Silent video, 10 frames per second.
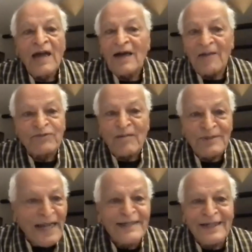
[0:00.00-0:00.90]
uh, from
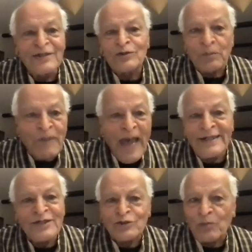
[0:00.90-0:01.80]
London to
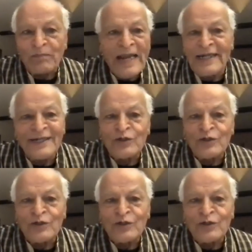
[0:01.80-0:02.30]
Paris to Berlin